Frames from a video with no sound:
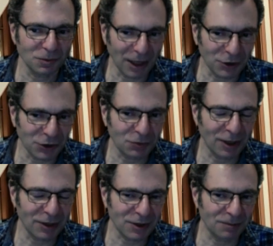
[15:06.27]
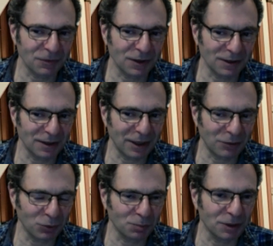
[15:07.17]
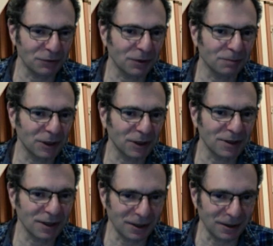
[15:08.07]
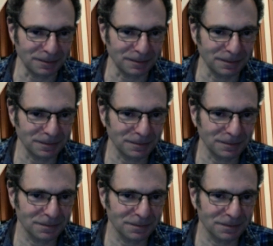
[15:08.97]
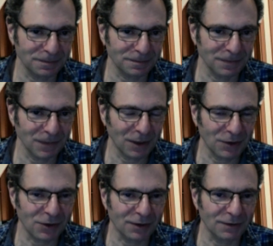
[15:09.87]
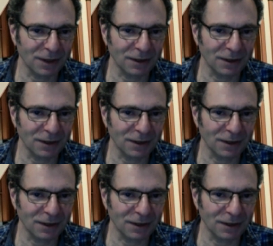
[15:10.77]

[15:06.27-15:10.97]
I should write something that will be from me to him. And so I've done